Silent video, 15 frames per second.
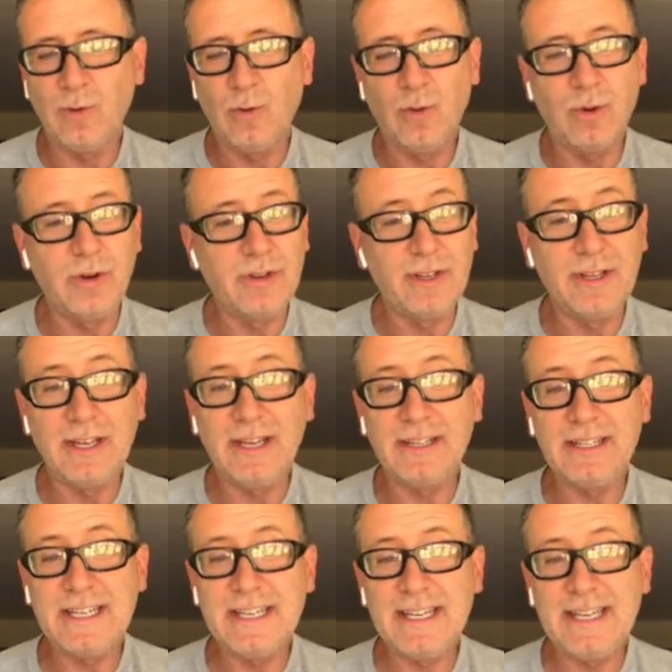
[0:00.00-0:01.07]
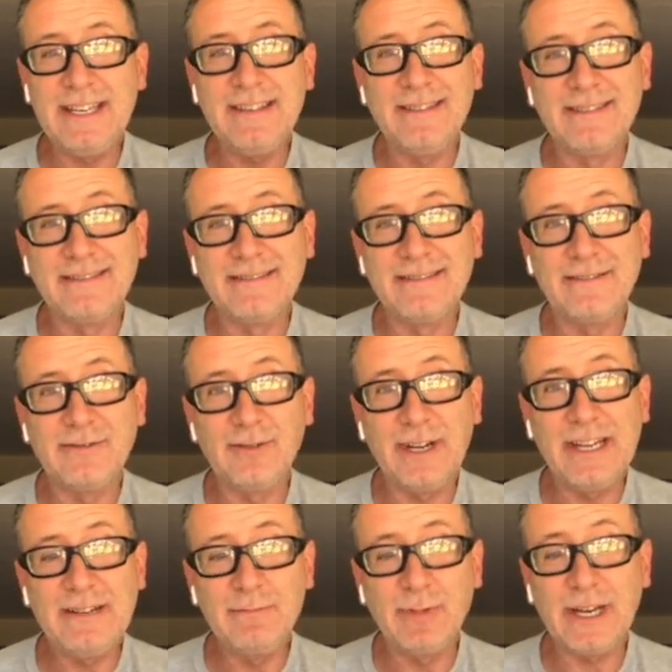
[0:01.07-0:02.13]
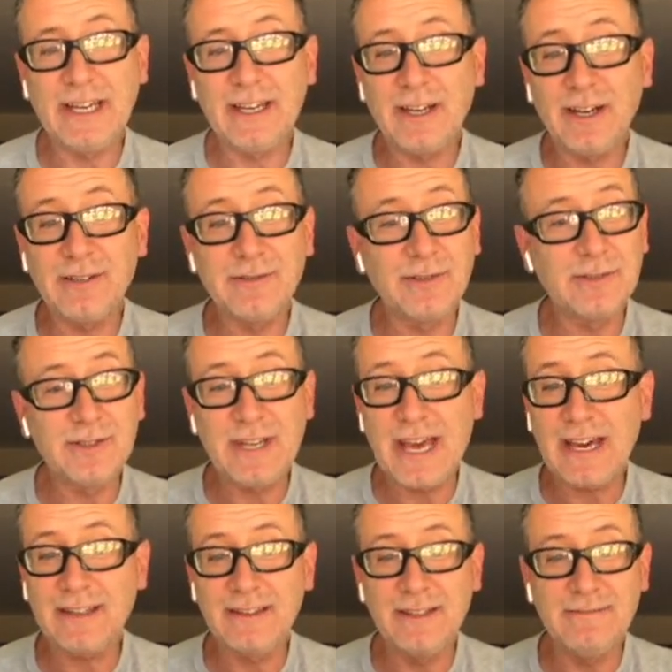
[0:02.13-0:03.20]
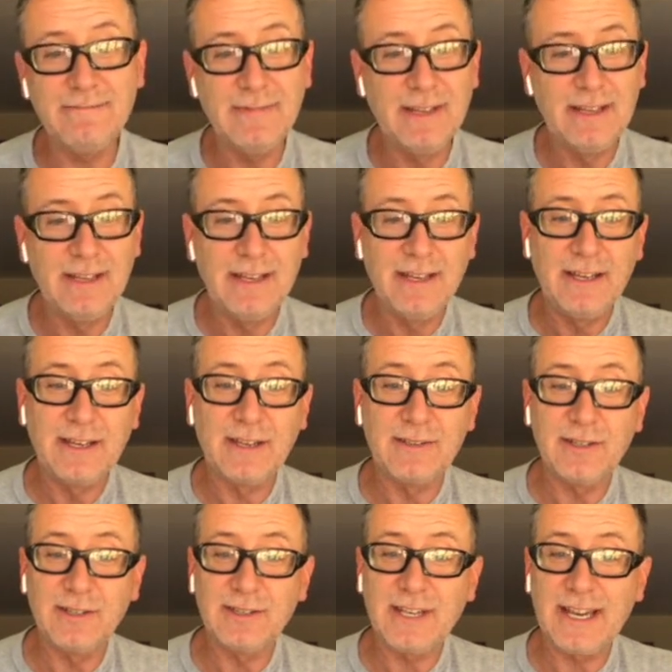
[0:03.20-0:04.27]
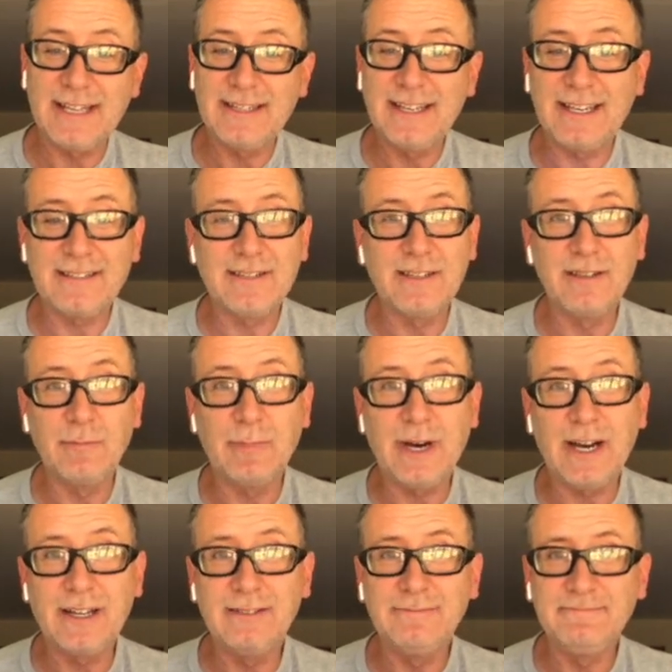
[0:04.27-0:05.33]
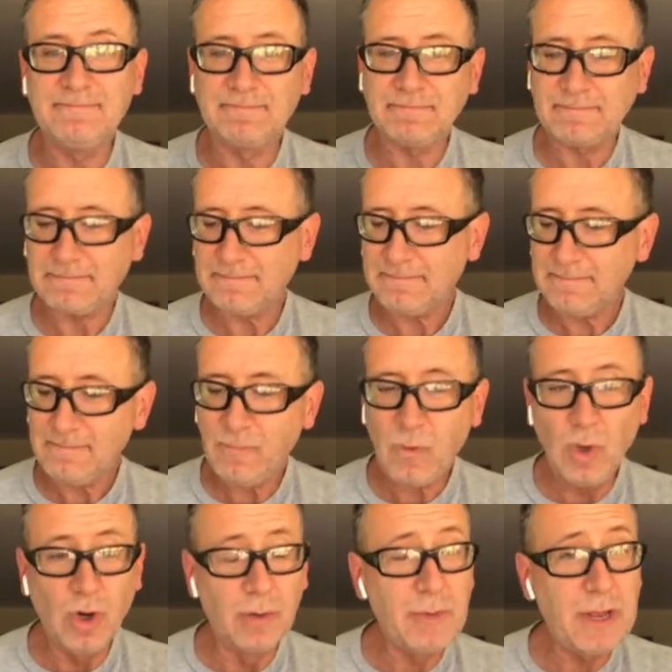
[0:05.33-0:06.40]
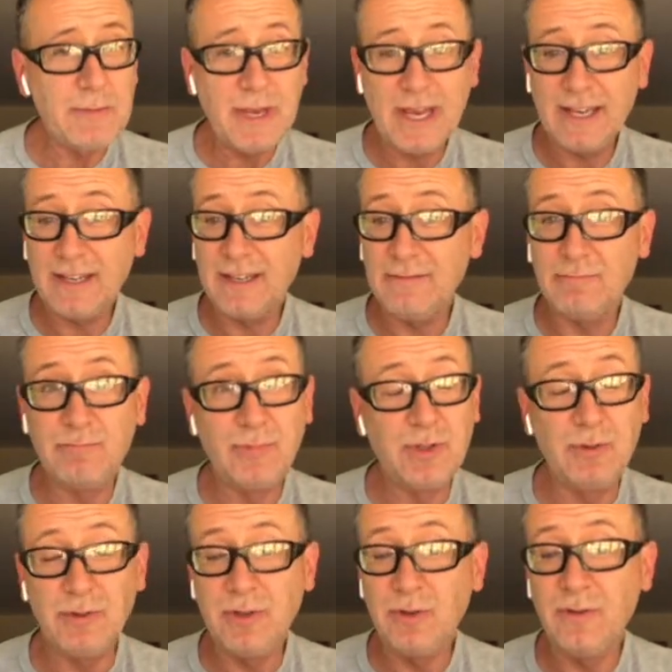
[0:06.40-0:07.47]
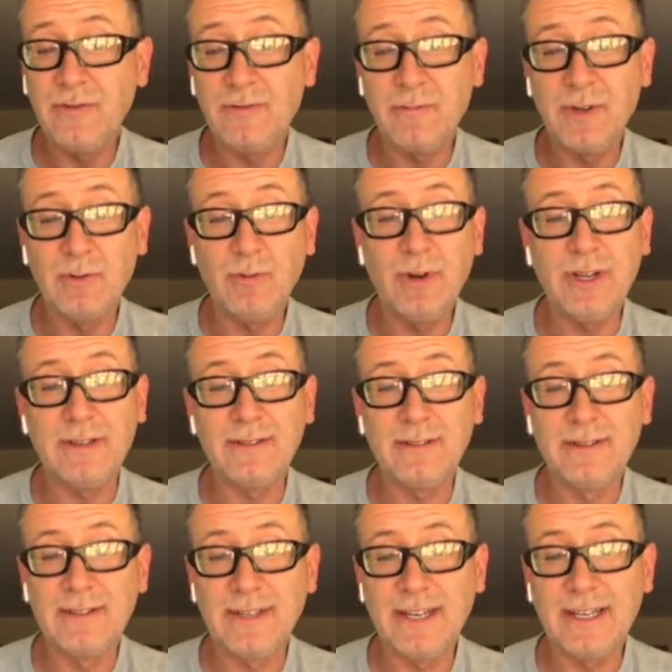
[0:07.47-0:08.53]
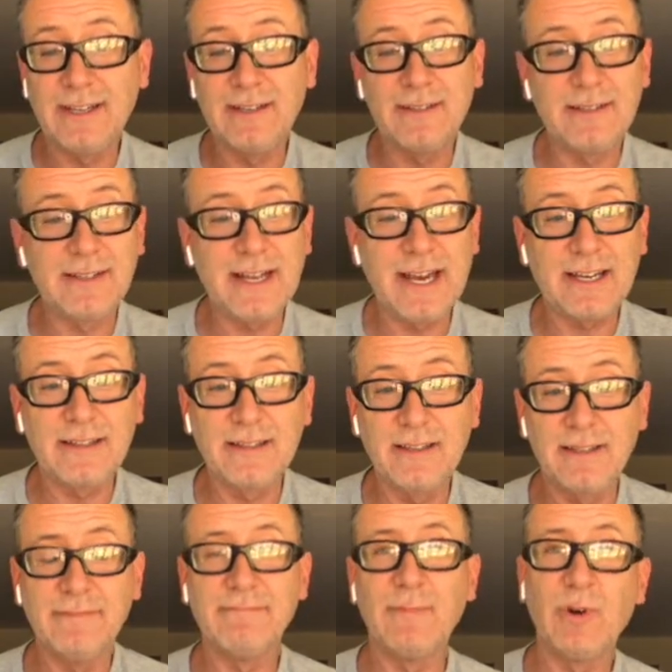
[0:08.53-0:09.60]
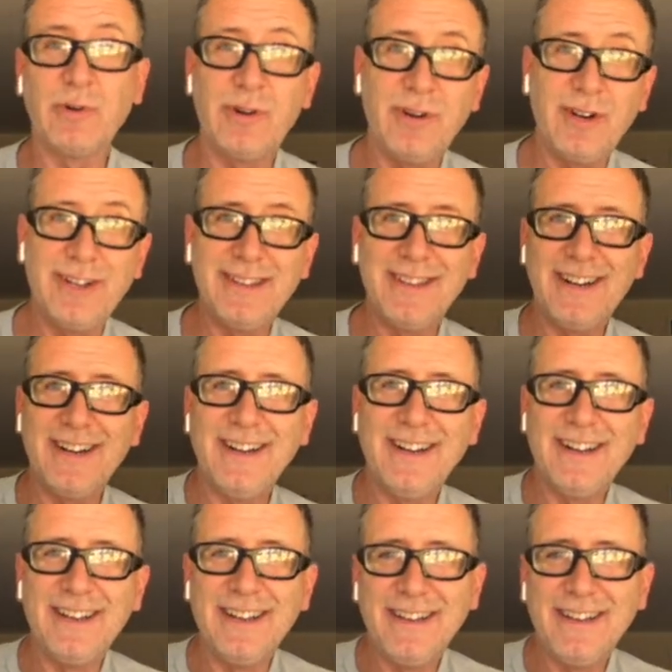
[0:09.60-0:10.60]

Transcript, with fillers: Or the LED, right? But I could also stack them, because there's contacts on the bottom, or maybe I could do two of them at once. I could stack the motor on there,